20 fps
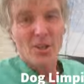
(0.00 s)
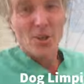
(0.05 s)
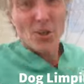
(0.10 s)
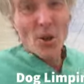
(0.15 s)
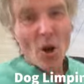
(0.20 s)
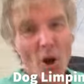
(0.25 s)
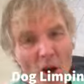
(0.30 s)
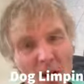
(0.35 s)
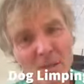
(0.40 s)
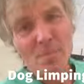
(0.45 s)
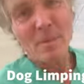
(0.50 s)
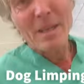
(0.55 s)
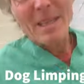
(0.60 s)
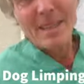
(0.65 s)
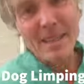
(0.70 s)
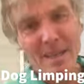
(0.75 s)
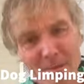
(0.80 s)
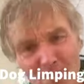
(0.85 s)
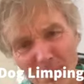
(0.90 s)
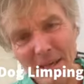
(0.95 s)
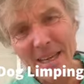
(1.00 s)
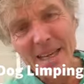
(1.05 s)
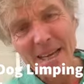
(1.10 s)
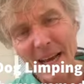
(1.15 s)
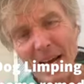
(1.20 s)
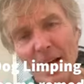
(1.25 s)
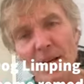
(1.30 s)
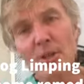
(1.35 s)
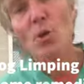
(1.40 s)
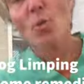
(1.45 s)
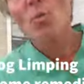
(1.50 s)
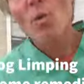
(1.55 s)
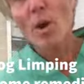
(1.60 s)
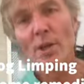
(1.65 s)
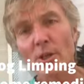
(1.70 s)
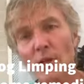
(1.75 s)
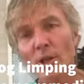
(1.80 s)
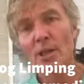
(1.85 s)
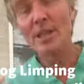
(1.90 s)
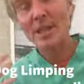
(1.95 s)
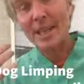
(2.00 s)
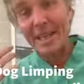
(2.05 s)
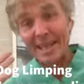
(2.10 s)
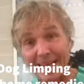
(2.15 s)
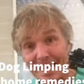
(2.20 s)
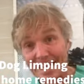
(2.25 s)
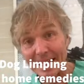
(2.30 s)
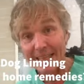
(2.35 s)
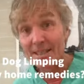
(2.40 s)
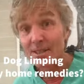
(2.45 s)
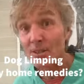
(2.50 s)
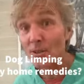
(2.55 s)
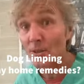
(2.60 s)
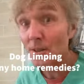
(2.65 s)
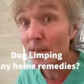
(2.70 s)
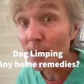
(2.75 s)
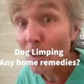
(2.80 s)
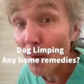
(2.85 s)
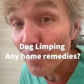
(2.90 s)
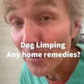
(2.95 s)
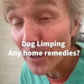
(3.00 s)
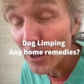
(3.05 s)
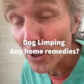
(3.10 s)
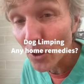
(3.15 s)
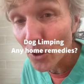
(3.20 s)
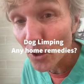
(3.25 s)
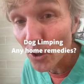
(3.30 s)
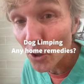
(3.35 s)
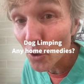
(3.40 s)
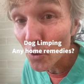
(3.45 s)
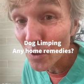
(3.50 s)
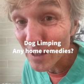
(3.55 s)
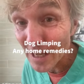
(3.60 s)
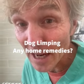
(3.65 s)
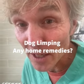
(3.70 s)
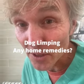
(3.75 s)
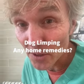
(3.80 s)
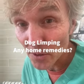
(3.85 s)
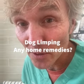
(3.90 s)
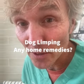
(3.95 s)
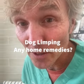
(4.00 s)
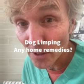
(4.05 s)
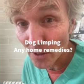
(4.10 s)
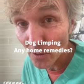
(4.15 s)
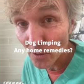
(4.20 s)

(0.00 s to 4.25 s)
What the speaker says: Dog's been limping and you're wondering, like, is there something you can use naturally at